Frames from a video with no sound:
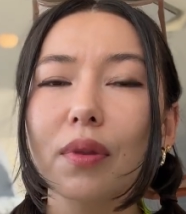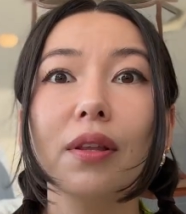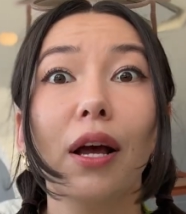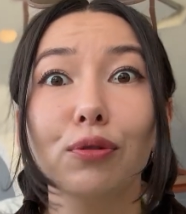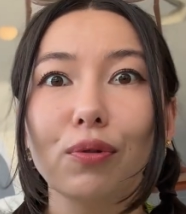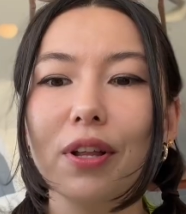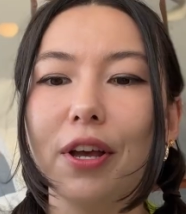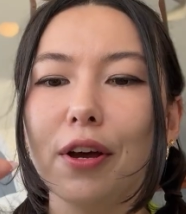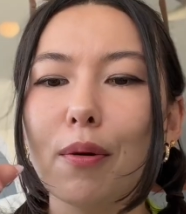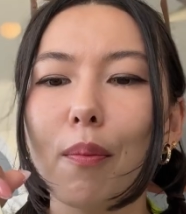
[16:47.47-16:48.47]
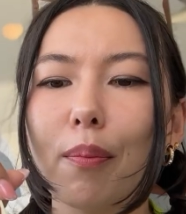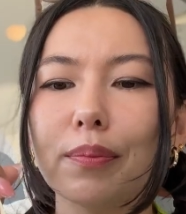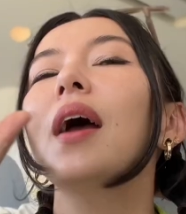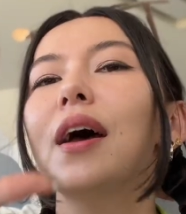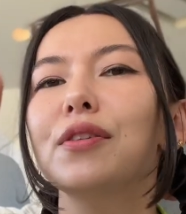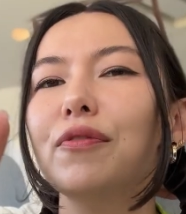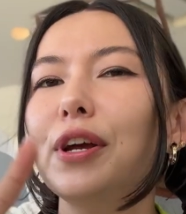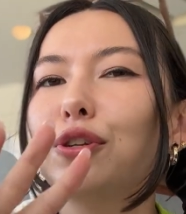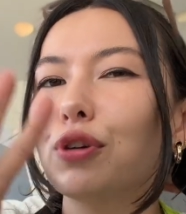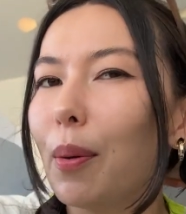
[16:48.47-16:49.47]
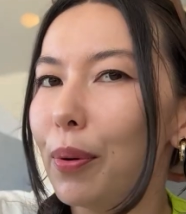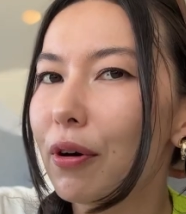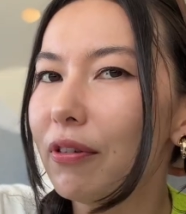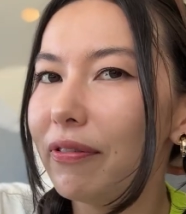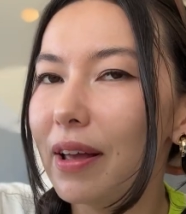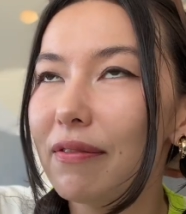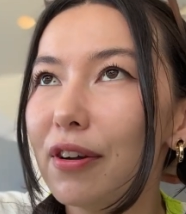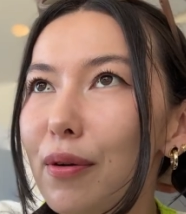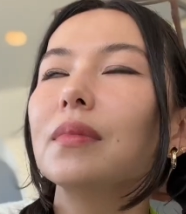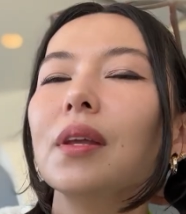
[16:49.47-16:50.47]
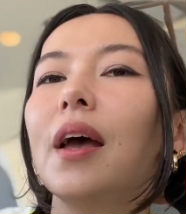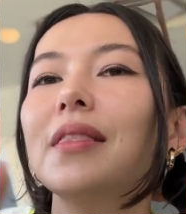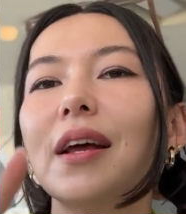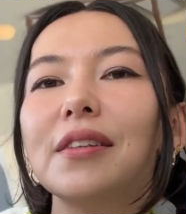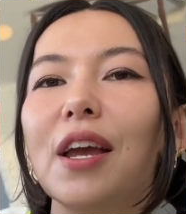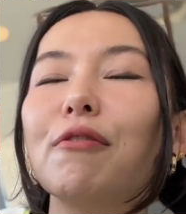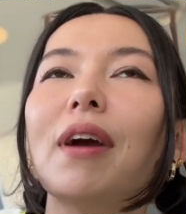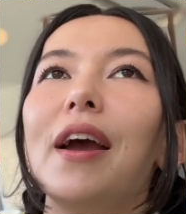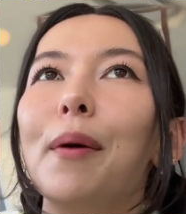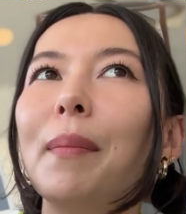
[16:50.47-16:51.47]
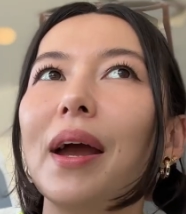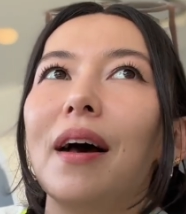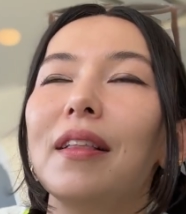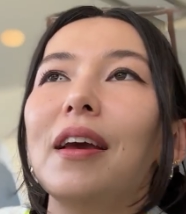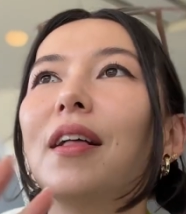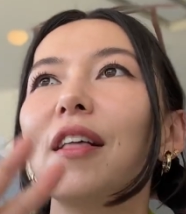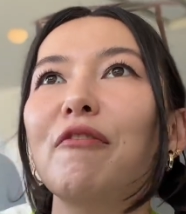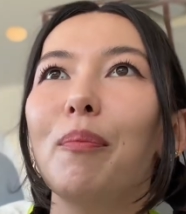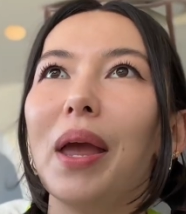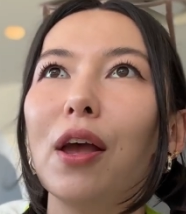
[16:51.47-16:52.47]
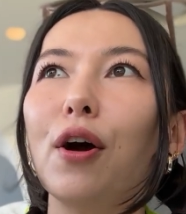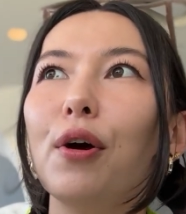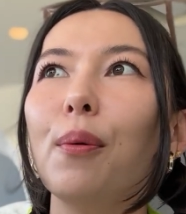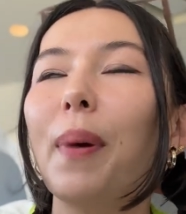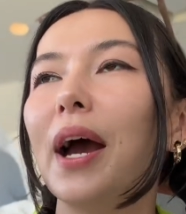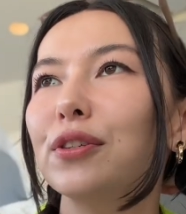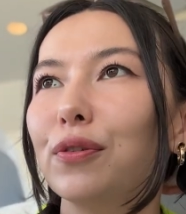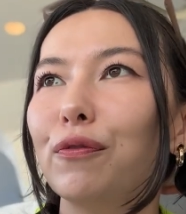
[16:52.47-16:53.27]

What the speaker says: That's really good. It has a very tropical flavor, and that's like right up my alley. I love mango, passion